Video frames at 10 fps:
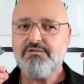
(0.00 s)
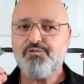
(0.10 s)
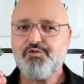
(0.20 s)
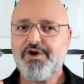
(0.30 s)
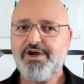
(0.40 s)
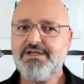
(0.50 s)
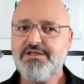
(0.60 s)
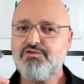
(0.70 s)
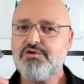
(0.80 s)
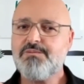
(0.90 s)
try
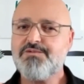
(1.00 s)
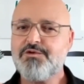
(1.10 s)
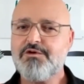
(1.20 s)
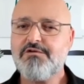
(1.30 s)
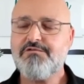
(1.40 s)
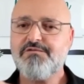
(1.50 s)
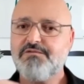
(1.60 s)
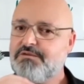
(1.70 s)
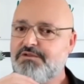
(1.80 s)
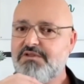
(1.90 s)
to observe
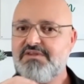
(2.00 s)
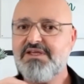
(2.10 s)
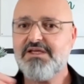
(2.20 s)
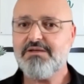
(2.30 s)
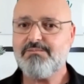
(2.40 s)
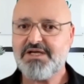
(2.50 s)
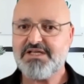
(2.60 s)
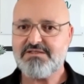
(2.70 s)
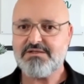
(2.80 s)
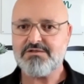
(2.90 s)
the thinking
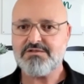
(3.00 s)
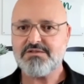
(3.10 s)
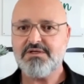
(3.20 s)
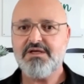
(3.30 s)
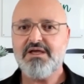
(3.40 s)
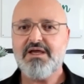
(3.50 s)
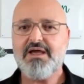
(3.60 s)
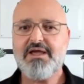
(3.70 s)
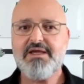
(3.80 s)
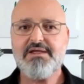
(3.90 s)
patterns
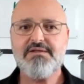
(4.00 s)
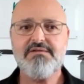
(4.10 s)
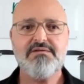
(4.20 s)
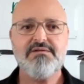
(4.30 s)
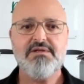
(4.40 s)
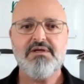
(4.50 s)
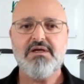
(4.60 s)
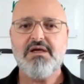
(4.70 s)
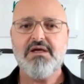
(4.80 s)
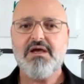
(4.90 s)
and
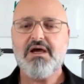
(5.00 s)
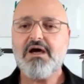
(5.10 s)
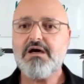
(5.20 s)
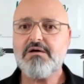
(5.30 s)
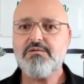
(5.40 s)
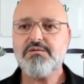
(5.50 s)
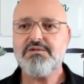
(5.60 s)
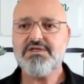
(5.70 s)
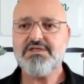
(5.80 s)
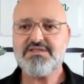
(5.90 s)
how
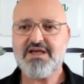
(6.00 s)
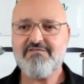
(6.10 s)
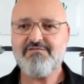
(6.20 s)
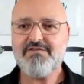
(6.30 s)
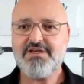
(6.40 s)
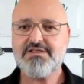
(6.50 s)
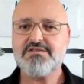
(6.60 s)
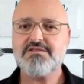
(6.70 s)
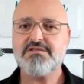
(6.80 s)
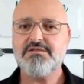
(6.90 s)
it
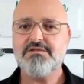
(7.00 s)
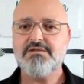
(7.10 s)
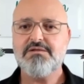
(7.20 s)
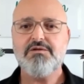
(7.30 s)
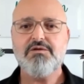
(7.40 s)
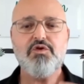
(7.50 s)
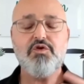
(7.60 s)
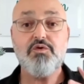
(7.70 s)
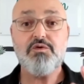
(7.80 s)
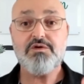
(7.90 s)
affects
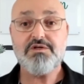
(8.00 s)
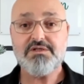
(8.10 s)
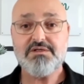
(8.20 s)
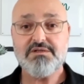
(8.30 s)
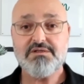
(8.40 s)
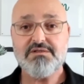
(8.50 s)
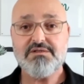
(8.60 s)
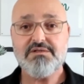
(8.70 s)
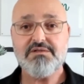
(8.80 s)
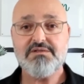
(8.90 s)
your
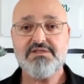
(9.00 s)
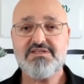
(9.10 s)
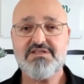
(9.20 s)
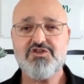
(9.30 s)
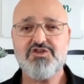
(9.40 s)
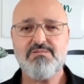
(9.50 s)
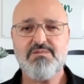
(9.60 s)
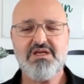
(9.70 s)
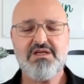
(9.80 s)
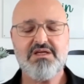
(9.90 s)

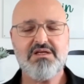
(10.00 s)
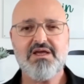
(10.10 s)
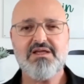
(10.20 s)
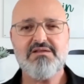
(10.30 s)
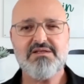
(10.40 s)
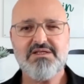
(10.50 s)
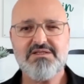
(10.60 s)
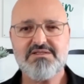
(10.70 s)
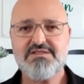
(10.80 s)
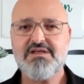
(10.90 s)
decision-making and
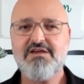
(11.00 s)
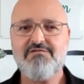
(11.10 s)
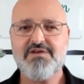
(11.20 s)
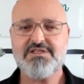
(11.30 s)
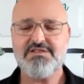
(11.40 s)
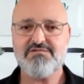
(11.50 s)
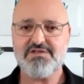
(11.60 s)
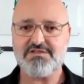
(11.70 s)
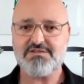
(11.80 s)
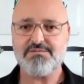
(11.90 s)
its
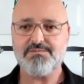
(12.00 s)
effectiveness.